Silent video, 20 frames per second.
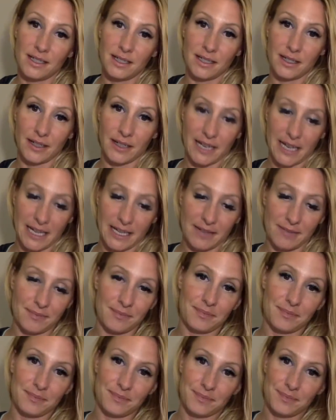All right.
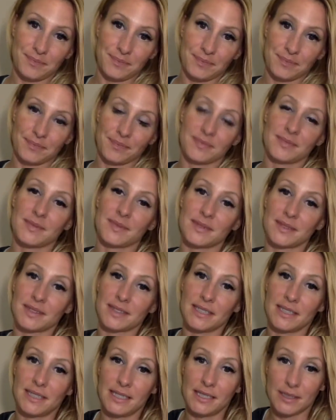
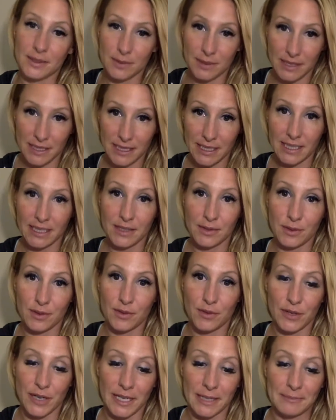Here's what you need to
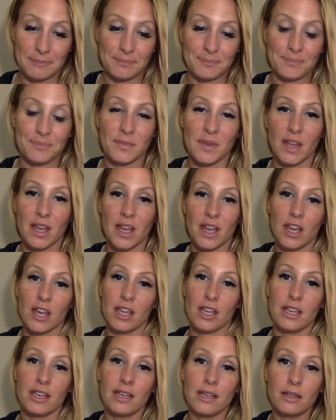avoid
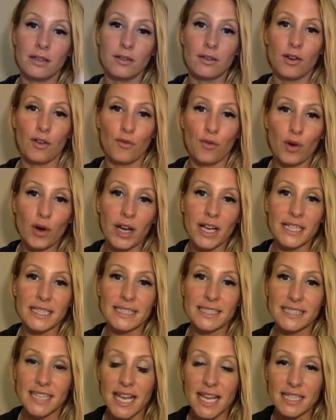you need to avoid
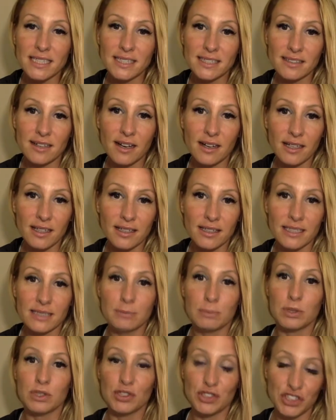staying stuck in this
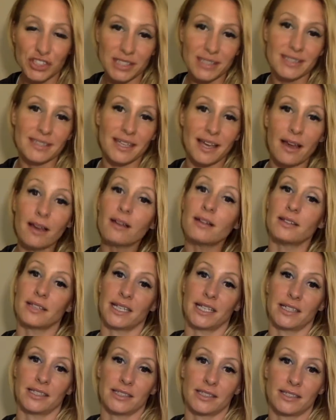bullshit cycle
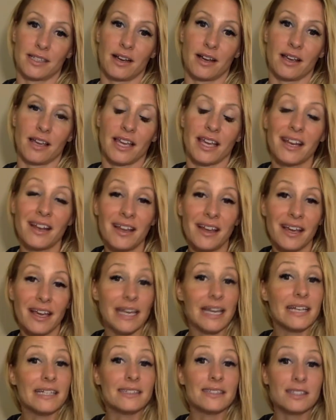that you're stuck in.
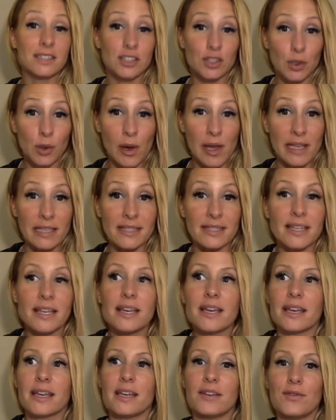It's a choice.
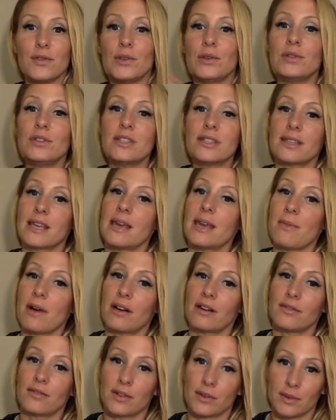And if you just came
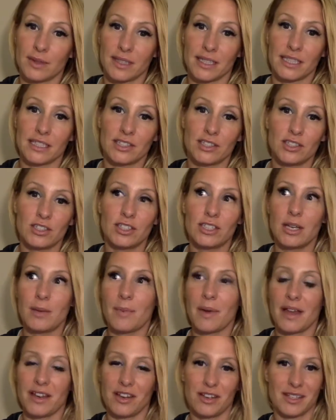out of a relationship
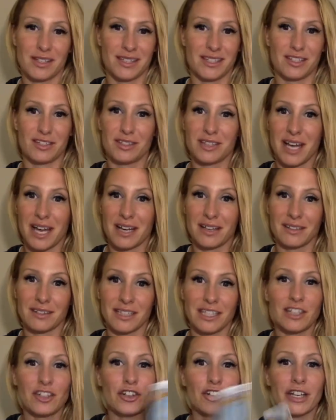and still kind of
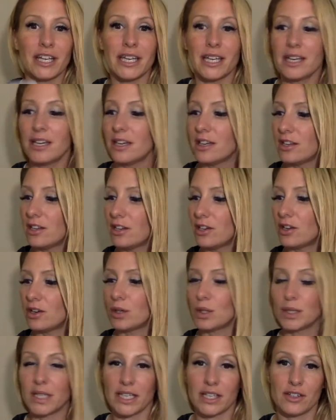lingering, you
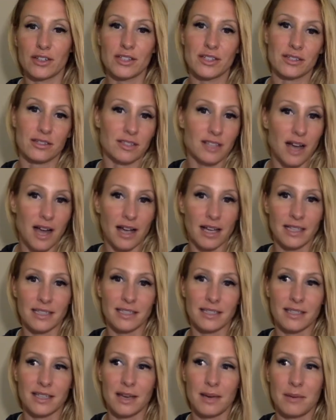know, like you're still talking
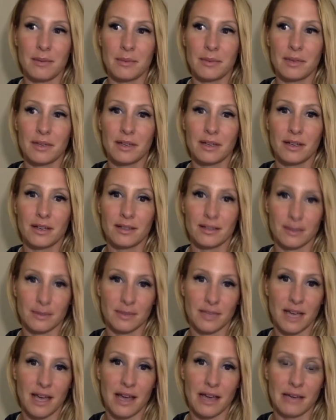to them
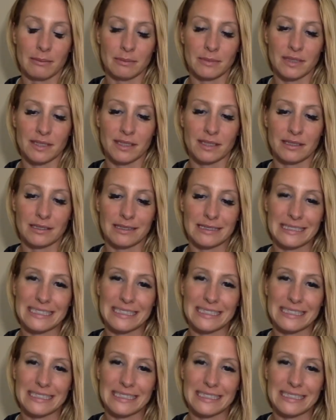sometimes,